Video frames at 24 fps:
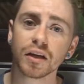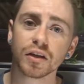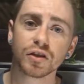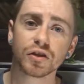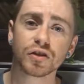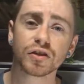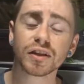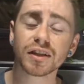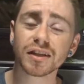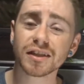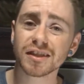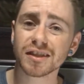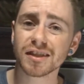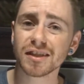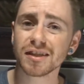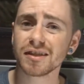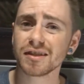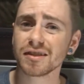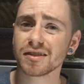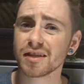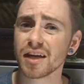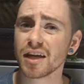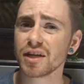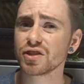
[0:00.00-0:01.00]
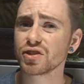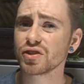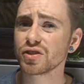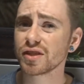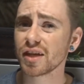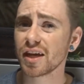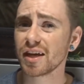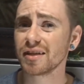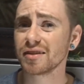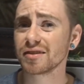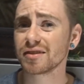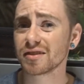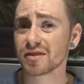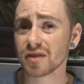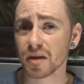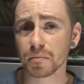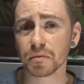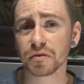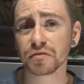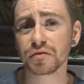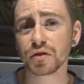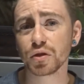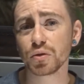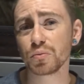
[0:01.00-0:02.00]
You're going to see these cages and
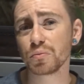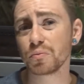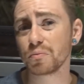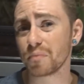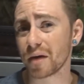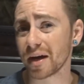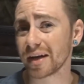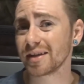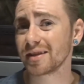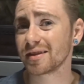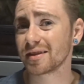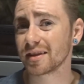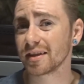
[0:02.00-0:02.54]
some of you might